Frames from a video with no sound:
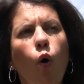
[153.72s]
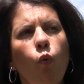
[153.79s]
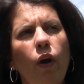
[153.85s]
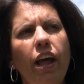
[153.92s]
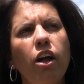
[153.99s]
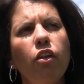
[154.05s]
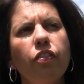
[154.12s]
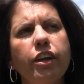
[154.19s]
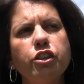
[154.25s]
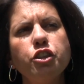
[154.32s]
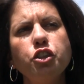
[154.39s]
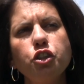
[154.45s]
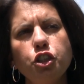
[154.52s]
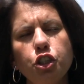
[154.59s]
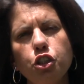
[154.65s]
Well,
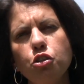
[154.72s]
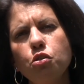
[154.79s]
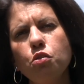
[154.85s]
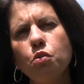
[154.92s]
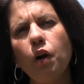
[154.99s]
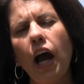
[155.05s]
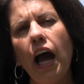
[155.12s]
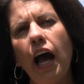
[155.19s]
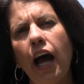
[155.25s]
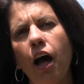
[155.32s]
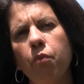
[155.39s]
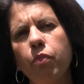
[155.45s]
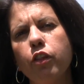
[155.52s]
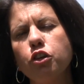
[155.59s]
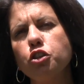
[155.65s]
there's
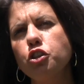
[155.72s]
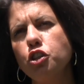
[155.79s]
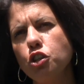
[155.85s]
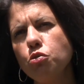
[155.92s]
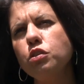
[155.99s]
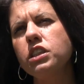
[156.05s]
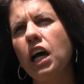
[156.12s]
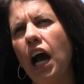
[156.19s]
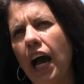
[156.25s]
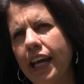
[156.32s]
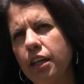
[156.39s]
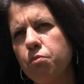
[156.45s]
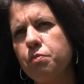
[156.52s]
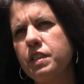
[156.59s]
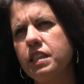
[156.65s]
two
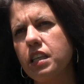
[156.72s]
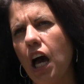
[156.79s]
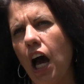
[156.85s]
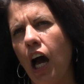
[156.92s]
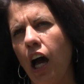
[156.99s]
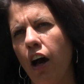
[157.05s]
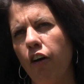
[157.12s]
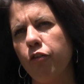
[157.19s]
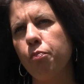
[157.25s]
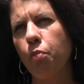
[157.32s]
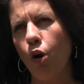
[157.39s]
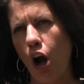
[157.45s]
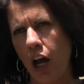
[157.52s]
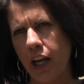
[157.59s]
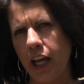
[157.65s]
types of
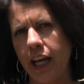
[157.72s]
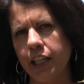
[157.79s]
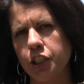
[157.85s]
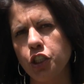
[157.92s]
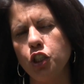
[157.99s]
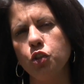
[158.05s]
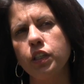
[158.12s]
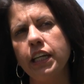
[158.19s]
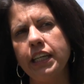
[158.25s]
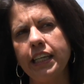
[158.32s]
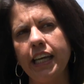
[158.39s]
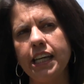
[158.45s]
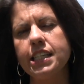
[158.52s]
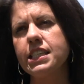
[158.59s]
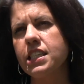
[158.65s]
products. You can
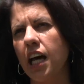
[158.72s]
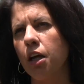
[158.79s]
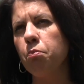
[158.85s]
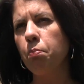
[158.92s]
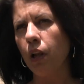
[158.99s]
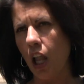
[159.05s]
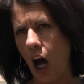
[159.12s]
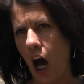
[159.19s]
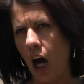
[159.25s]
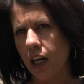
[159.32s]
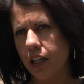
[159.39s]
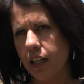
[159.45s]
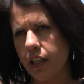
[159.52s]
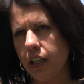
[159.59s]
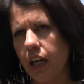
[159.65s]
get
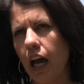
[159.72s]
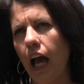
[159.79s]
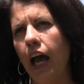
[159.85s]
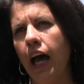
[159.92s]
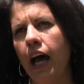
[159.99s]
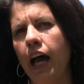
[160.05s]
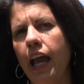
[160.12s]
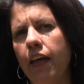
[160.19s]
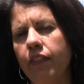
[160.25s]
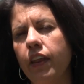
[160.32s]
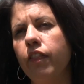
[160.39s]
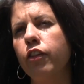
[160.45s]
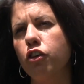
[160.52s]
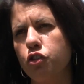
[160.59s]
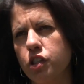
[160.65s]
sunblock and
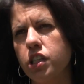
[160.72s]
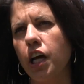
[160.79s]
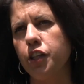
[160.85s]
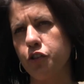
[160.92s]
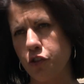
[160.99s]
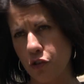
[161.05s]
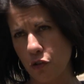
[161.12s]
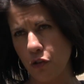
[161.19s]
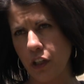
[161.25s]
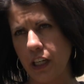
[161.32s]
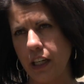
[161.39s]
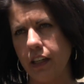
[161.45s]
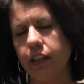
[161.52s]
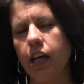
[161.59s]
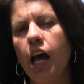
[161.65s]
then there's
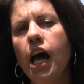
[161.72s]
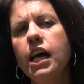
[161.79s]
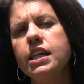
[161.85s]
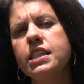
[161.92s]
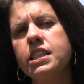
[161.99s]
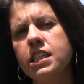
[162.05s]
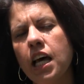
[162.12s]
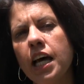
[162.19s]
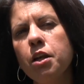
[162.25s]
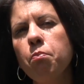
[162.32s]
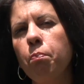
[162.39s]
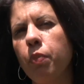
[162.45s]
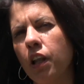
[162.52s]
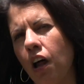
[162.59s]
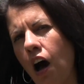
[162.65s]
sunscreen.
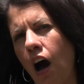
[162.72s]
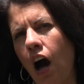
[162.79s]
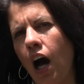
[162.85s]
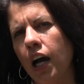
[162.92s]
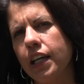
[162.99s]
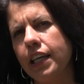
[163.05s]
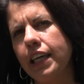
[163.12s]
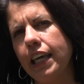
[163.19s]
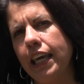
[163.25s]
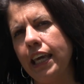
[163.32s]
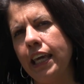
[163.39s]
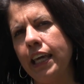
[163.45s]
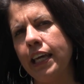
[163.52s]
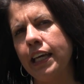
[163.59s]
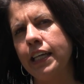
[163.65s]
Sunblock
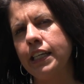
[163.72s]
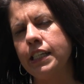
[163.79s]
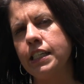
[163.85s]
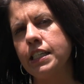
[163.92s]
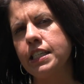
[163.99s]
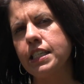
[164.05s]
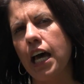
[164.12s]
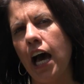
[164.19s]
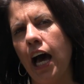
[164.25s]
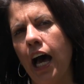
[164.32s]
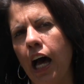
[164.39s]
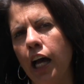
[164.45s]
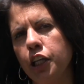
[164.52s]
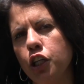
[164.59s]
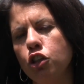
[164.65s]
is
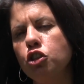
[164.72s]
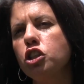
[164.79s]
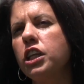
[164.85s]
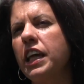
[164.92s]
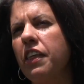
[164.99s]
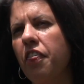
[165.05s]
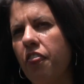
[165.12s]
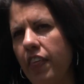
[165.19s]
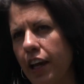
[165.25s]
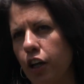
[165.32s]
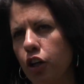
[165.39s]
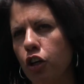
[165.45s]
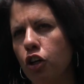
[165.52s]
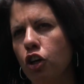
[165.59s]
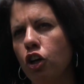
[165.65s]
usually
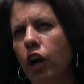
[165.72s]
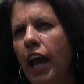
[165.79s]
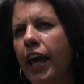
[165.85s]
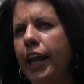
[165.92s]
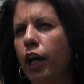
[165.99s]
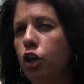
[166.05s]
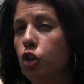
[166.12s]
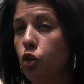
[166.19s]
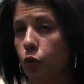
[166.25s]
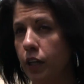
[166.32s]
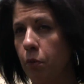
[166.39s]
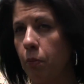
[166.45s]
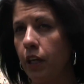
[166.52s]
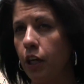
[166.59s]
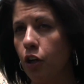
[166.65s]
thicker and a
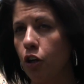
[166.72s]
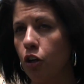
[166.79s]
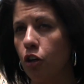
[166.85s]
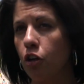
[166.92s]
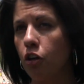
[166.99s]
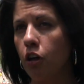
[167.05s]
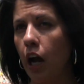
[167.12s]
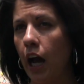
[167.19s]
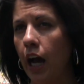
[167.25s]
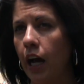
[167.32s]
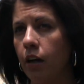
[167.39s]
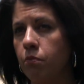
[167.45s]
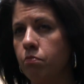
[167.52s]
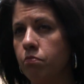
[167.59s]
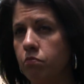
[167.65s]

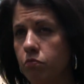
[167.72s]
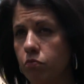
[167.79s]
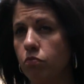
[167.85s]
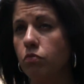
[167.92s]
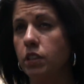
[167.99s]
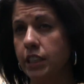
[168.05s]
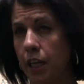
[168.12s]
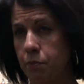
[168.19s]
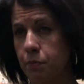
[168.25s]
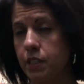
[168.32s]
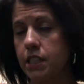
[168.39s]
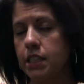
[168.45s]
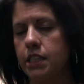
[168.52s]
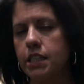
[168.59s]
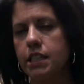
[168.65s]
creamier
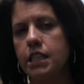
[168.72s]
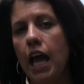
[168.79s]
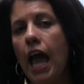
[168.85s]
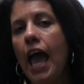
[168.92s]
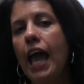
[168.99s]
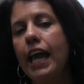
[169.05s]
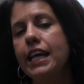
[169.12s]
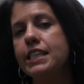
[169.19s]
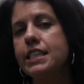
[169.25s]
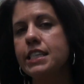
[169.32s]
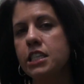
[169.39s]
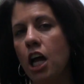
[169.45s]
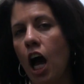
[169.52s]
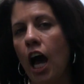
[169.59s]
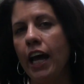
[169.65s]
substance. It's
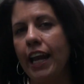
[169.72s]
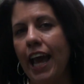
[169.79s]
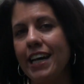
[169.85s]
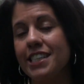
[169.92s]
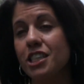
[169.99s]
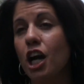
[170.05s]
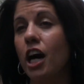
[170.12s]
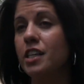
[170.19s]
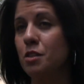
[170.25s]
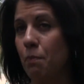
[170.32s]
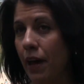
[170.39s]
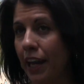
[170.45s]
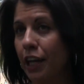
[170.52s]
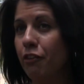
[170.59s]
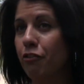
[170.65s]
not as
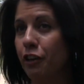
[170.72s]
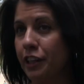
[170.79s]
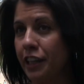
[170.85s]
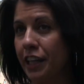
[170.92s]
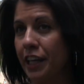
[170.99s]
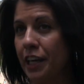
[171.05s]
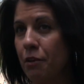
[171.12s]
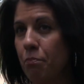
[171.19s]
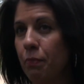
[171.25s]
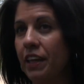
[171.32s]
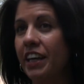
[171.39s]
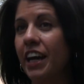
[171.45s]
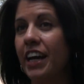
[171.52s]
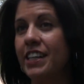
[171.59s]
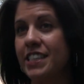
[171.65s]
cosmetic friendly
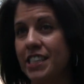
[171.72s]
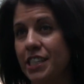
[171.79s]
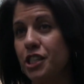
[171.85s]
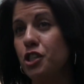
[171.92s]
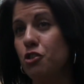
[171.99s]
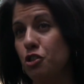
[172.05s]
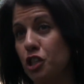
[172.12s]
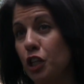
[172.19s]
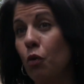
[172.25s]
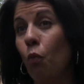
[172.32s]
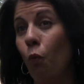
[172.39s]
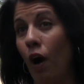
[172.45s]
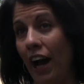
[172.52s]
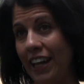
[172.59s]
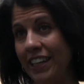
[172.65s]
because it's usually
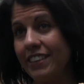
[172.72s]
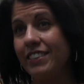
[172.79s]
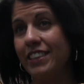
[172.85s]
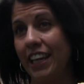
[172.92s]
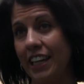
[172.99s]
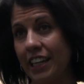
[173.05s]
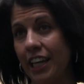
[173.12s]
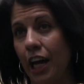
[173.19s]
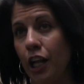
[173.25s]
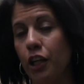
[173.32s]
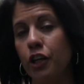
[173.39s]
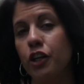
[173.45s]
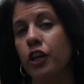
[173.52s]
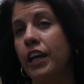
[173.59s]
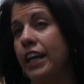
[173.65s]
white in
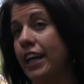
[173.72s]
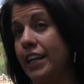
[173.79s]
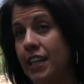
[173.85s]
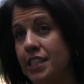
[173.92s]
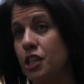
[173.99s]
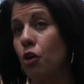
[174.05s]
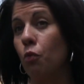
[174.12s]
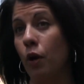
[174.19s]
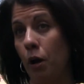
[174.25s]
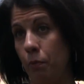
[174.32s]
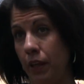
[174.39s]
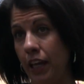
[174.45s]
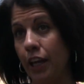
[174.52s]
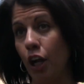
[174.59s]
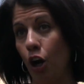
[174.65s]
color and it doesn't rub
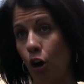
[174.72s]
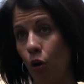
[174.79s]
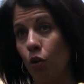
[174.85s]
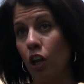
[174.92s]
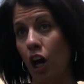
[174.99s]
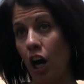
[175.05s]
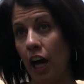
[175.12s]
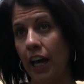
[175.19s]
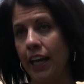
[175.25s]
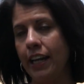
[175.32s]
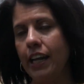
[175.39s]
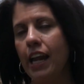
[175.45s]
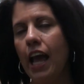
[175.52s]
in a whole lot.